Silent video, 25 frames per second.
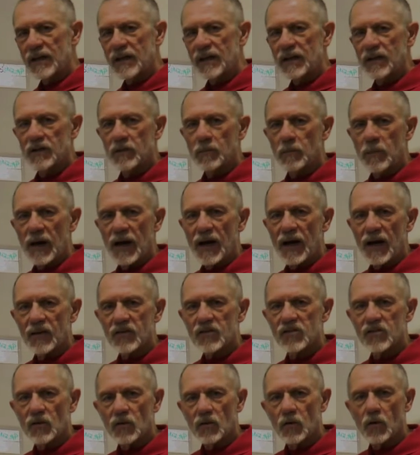in the
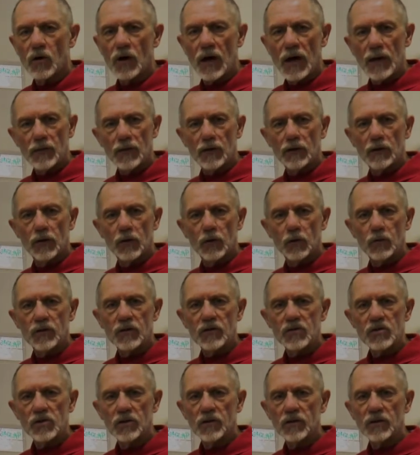box or on the load
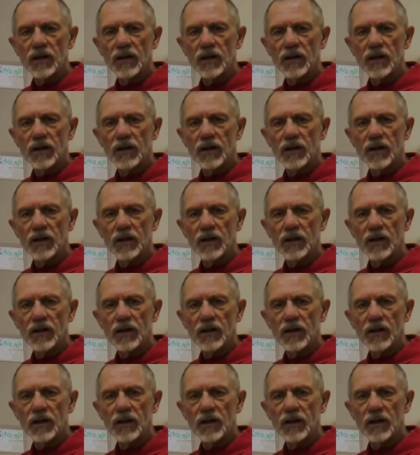that you're